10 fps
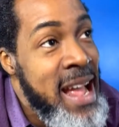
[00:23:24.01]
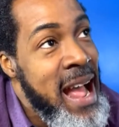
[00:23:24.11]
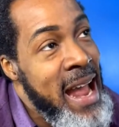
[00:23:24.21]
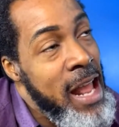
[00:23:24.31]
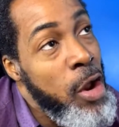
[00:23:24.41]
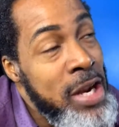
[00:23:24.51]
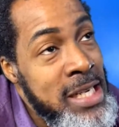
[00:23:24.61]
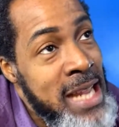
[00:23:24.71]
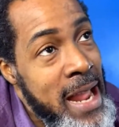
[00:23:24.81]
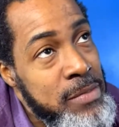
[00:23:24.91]
And a lot of the
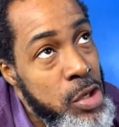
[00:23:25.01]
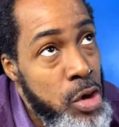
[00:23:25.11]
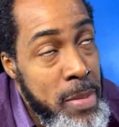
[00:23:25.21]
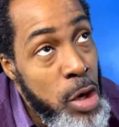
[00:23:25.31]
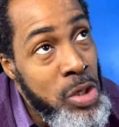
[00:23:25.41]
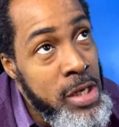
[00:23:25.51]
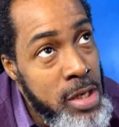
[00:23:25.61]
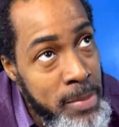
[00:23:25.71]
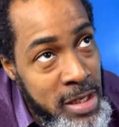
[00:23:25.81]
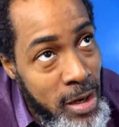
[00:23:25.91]
times, you may go to the
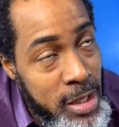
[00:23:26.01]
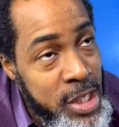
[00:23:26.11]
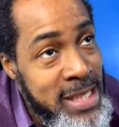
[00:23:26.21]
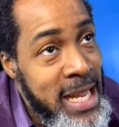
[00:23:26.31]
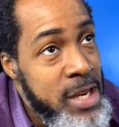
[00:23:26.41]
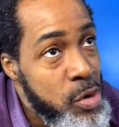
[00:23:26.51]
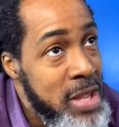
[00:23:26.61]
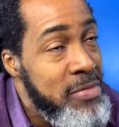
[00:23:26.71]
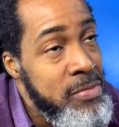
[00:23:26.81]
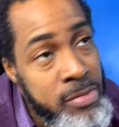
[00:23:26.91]
dermatologist and you
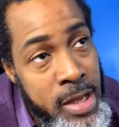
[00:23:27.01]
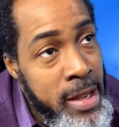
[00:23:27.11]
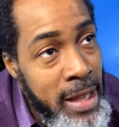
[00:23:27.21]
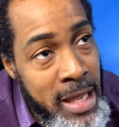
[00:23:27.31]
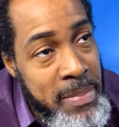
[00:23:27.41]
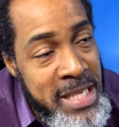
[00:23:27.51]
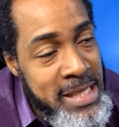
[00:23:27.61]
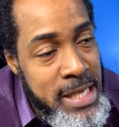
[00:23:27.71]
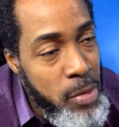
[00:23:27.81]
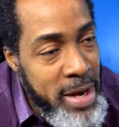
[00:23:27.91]
give them
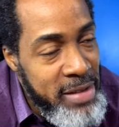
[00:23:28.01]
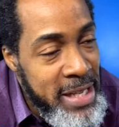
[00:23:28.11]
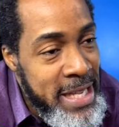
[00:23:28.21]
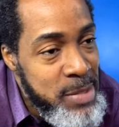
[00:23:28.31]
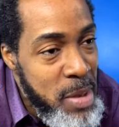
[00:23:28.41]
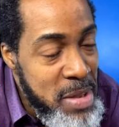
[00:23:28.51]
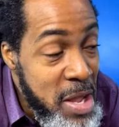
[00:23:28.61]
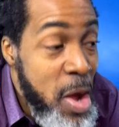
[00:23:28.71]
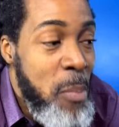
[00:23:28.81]
ABC, whatever the case may be.